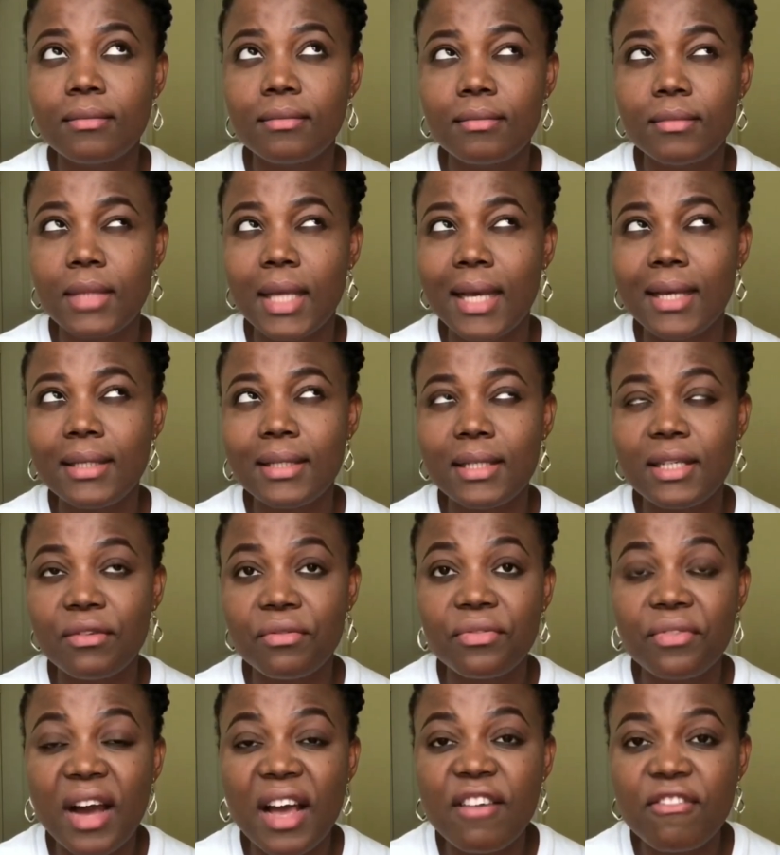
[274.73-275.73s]

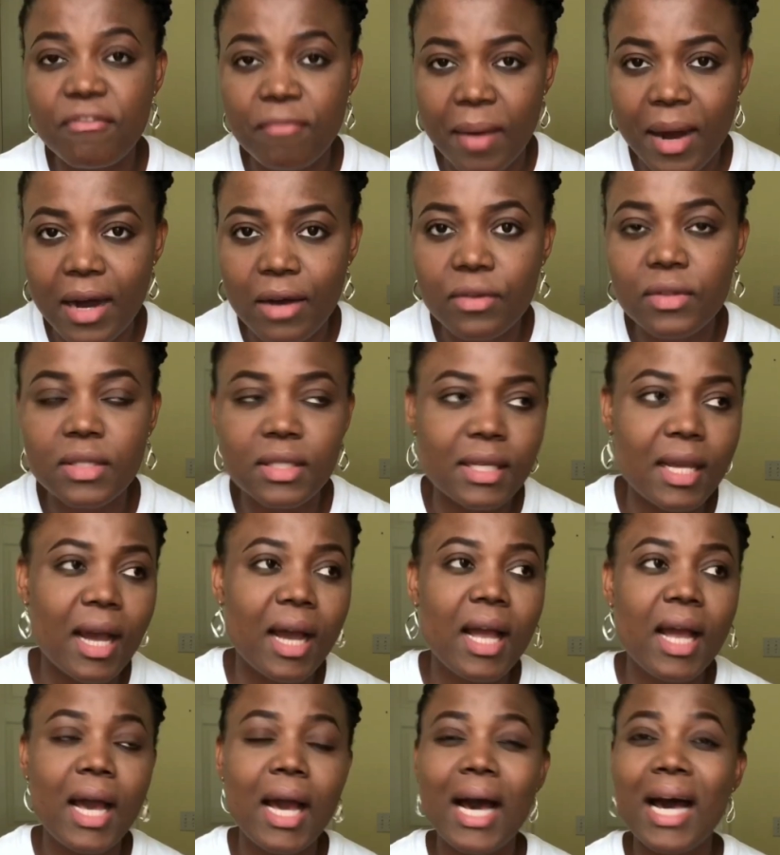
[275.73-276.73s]
35 pounds yeah
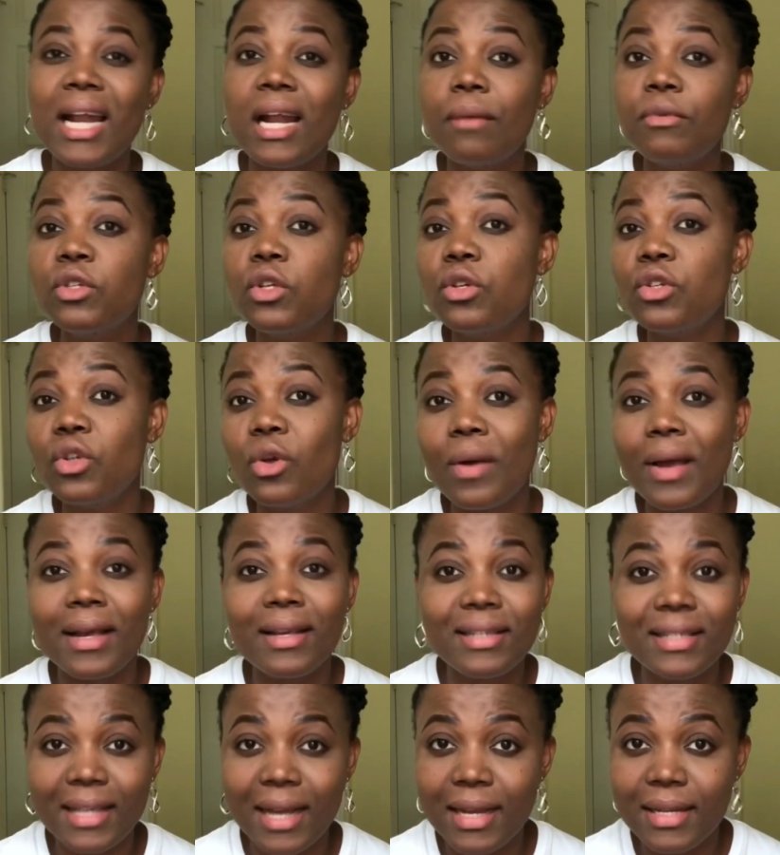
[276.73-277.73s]
and i'm so so
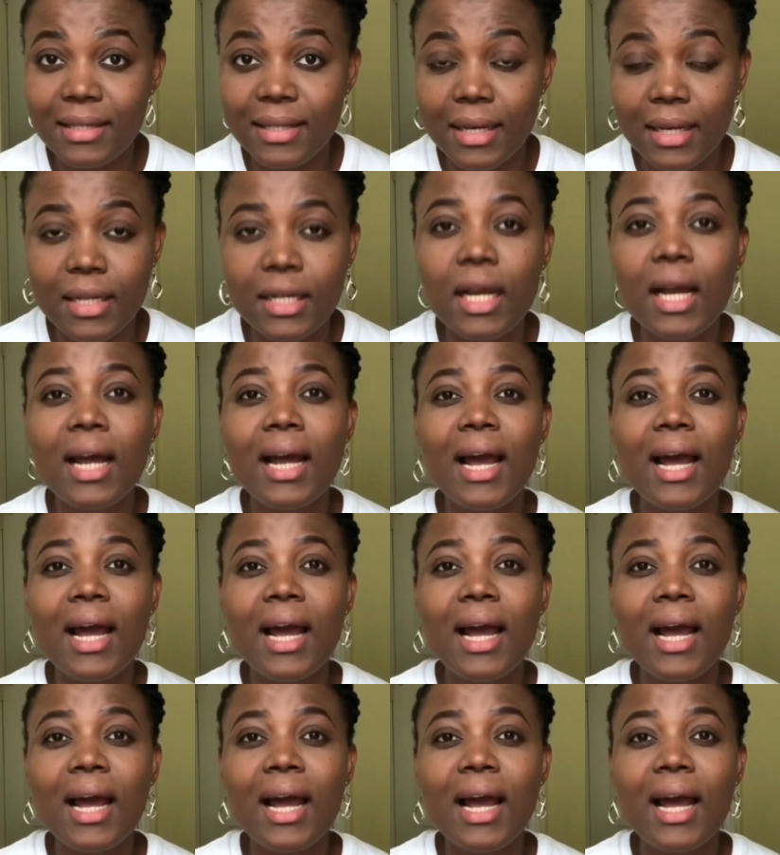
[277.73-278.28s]
excited